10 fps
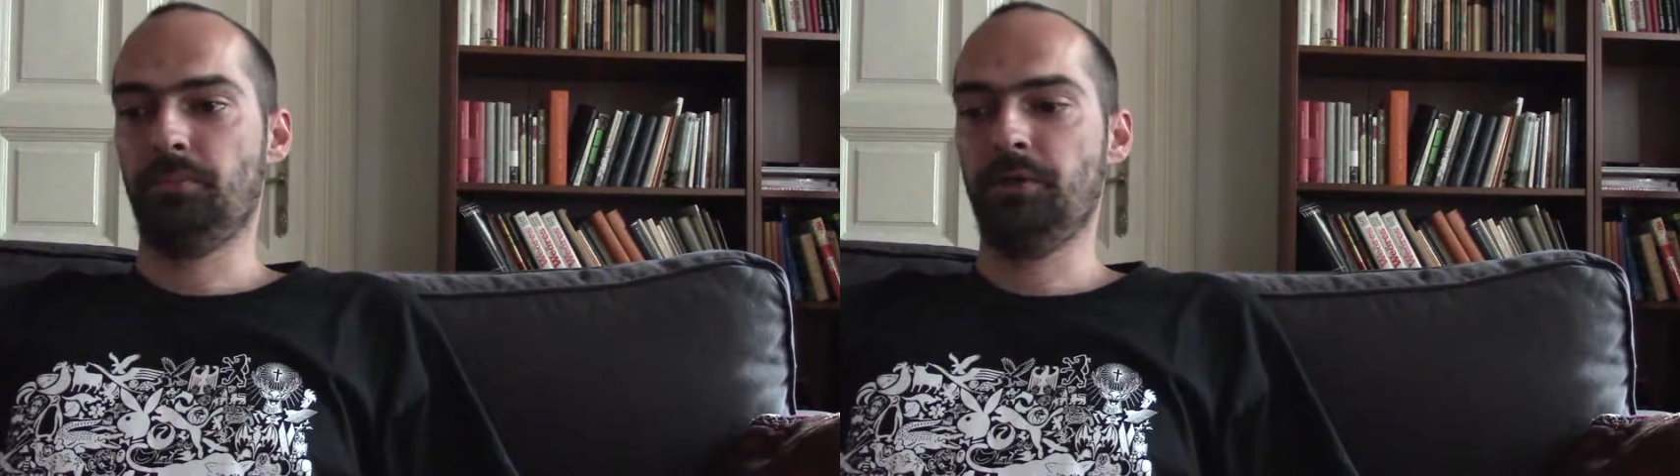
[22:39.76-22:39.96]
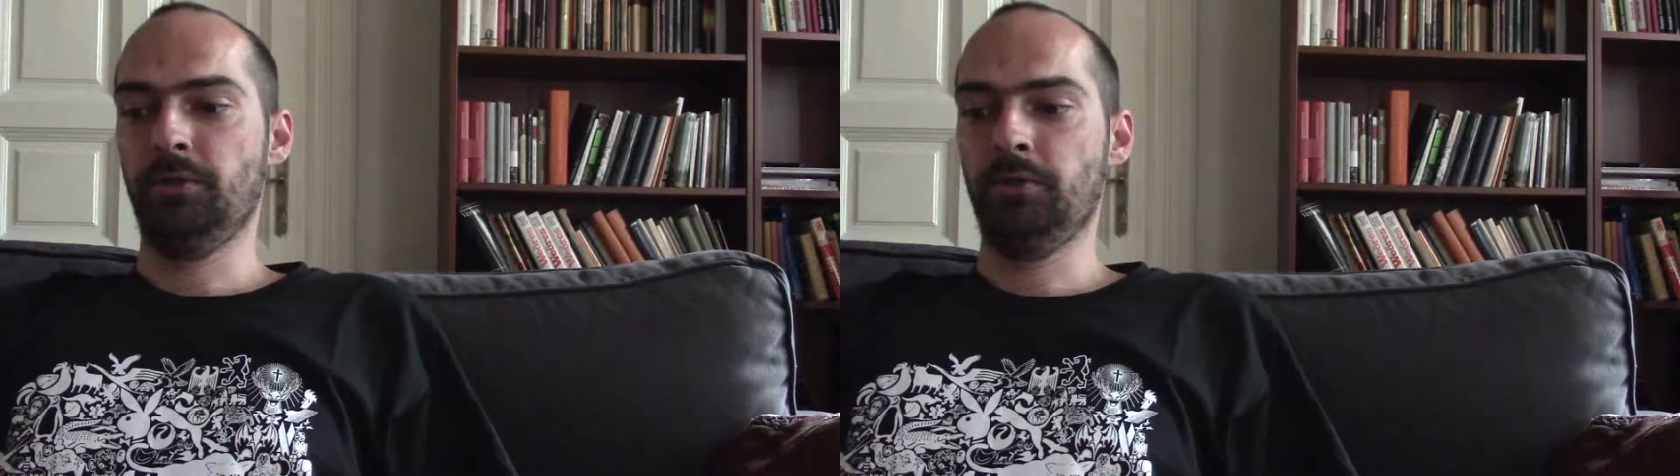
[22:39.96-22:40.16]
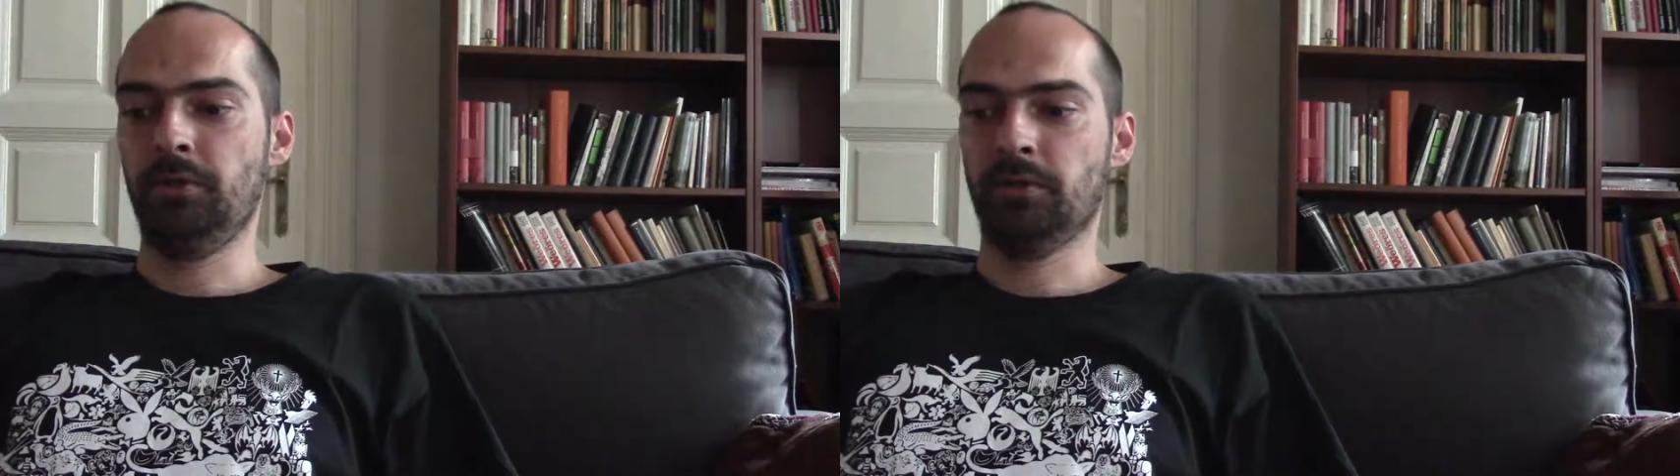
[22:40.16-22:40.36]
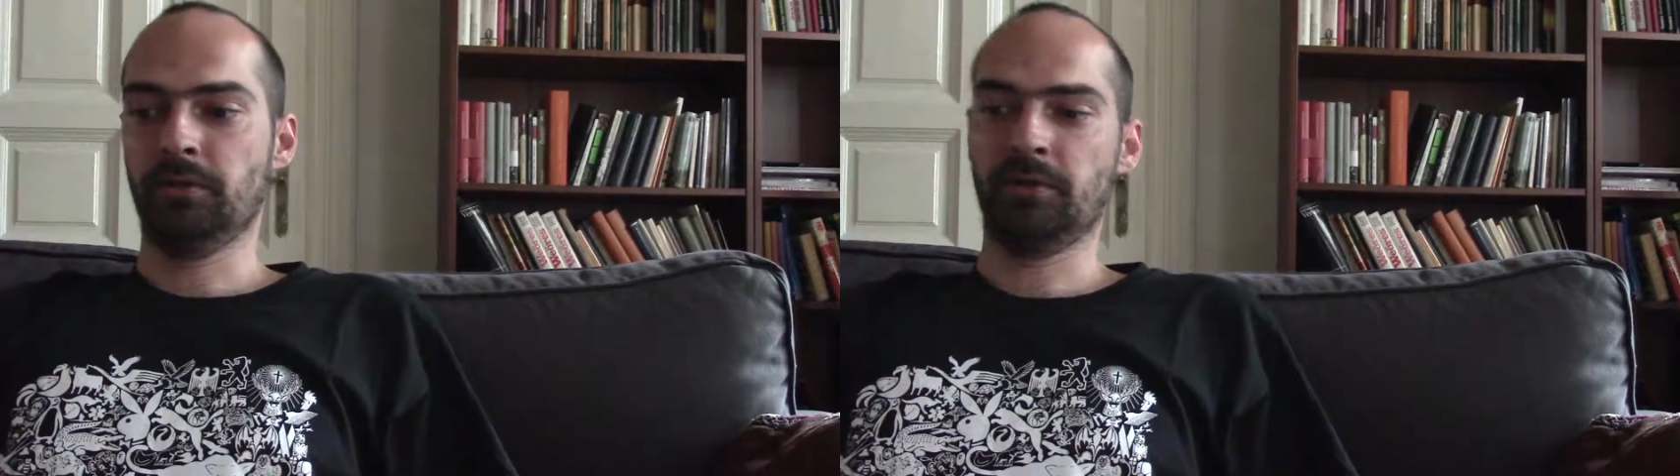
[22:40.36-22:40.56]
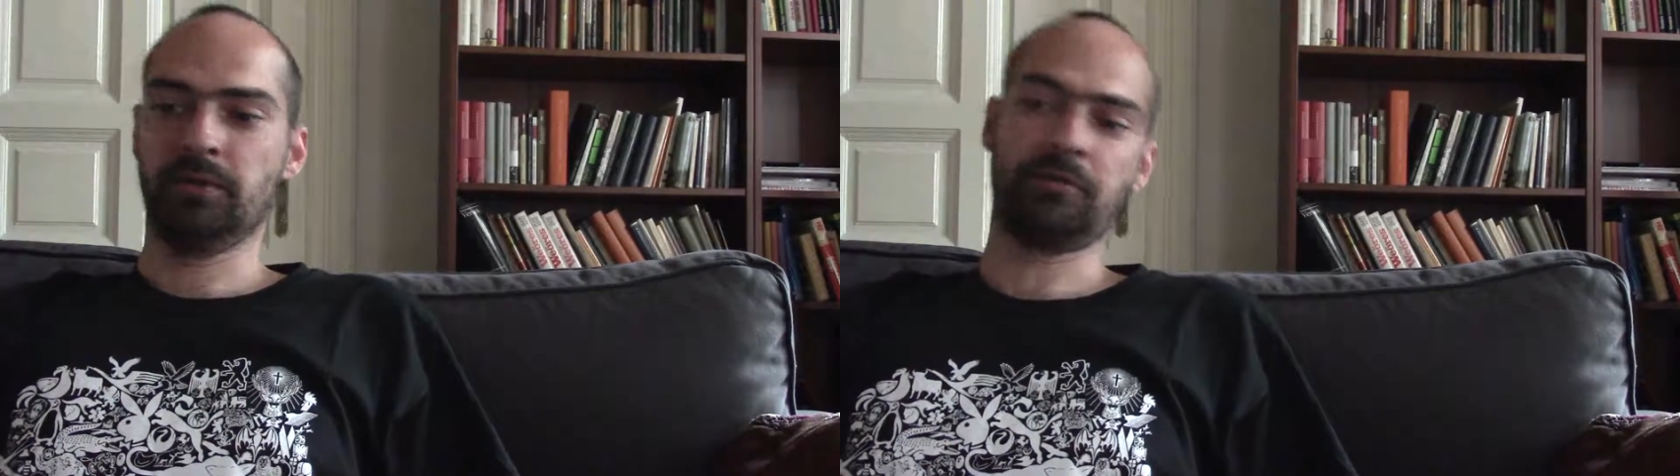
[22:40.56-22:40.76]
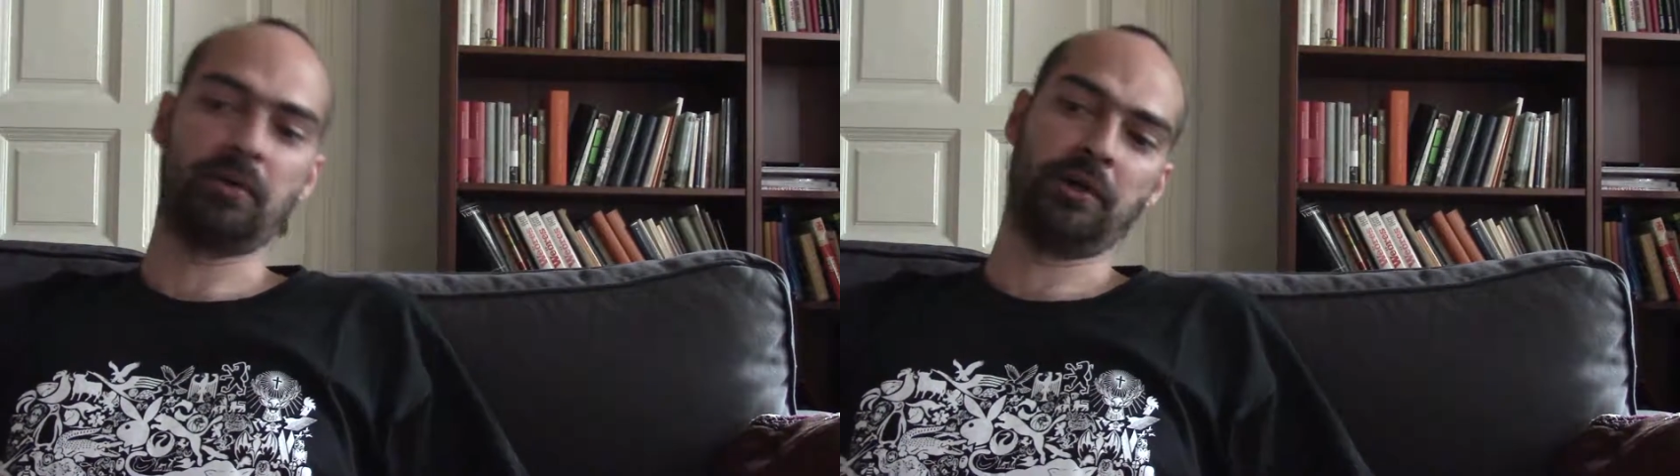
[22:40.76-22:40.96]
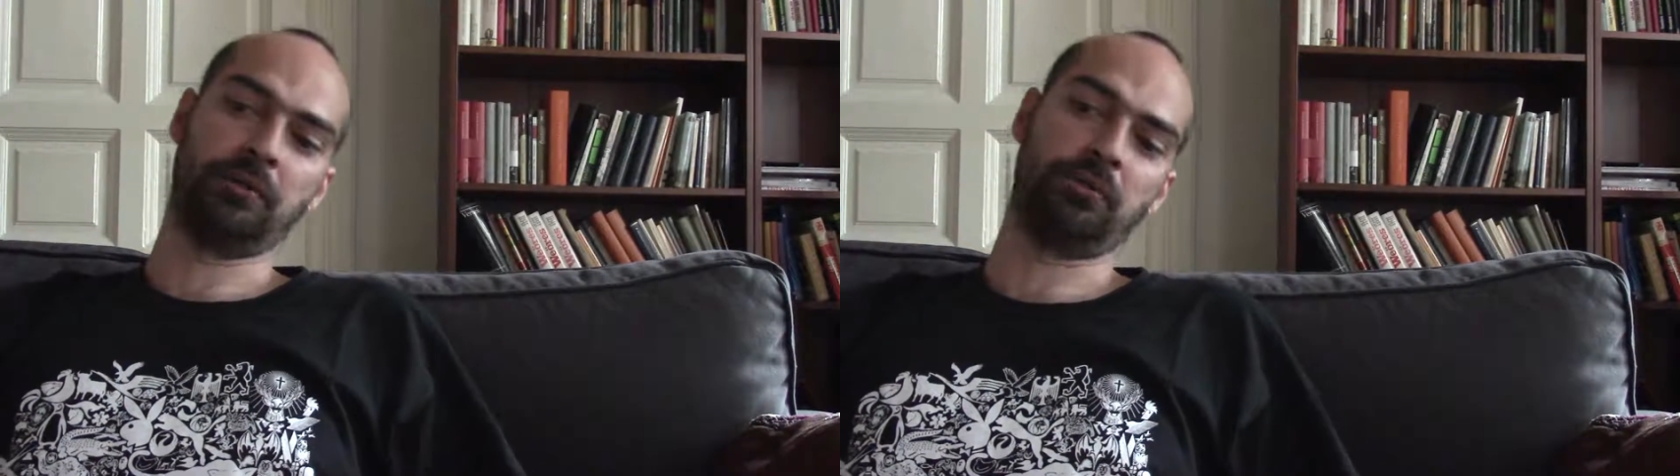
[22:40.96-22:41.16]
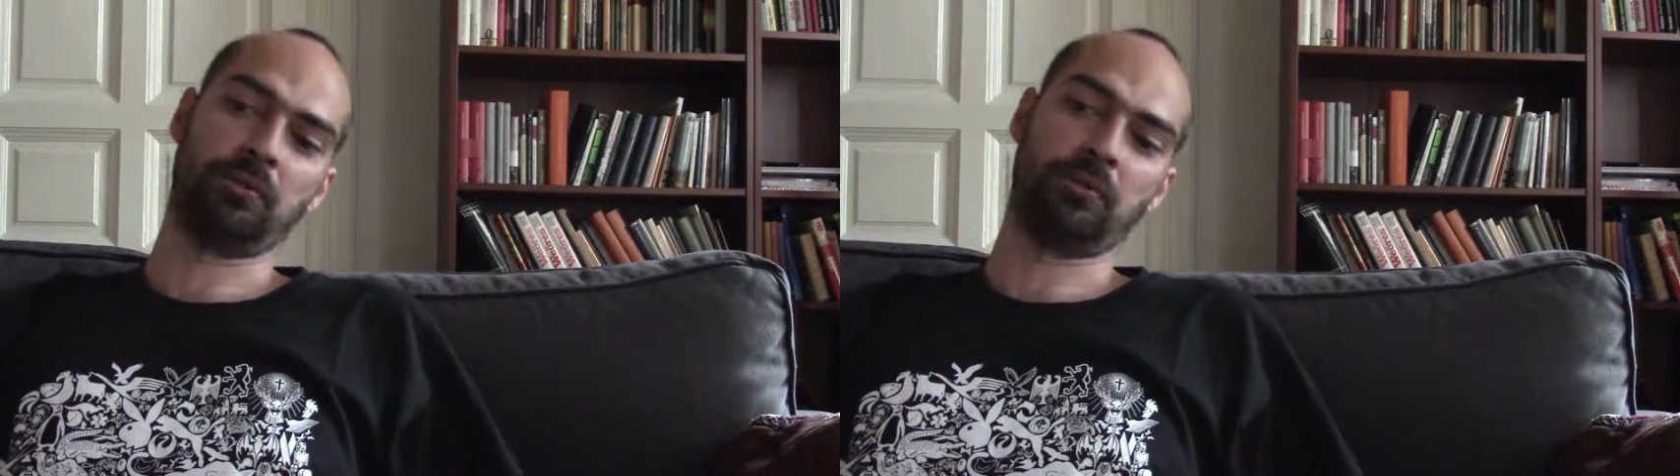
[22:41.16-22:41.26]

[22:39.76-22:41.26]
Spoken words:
be, and then try to